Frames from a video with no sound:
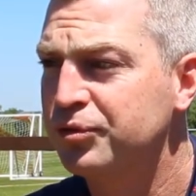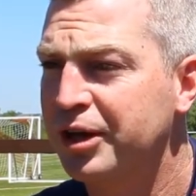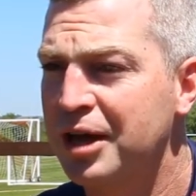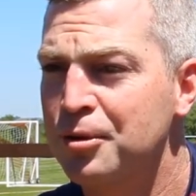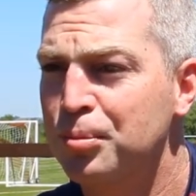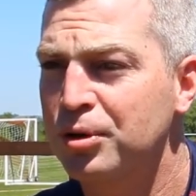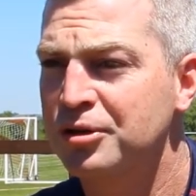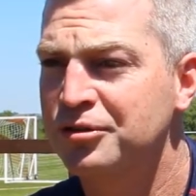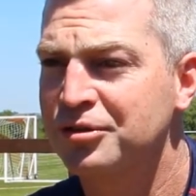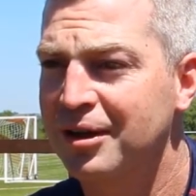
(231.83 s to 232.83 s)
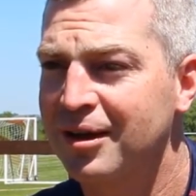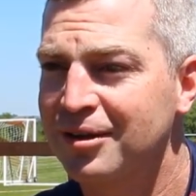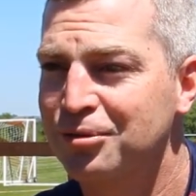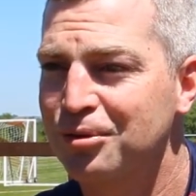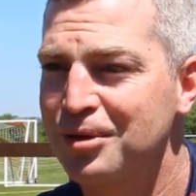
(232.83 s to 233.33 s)
getting the boys
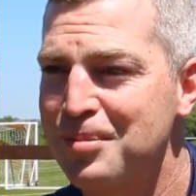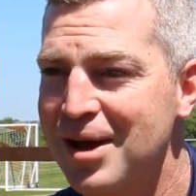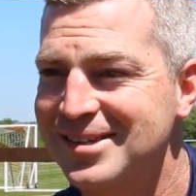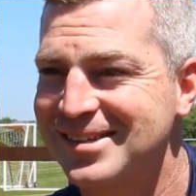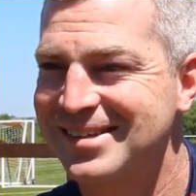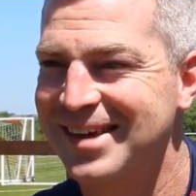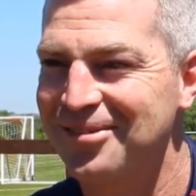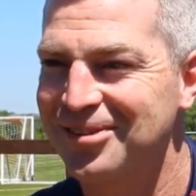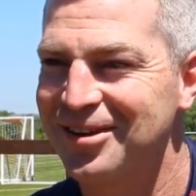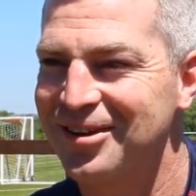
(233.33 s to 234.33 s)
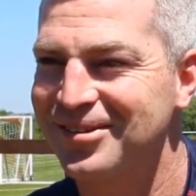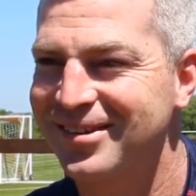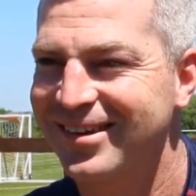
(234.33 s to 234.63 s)
through their paces this afternoon.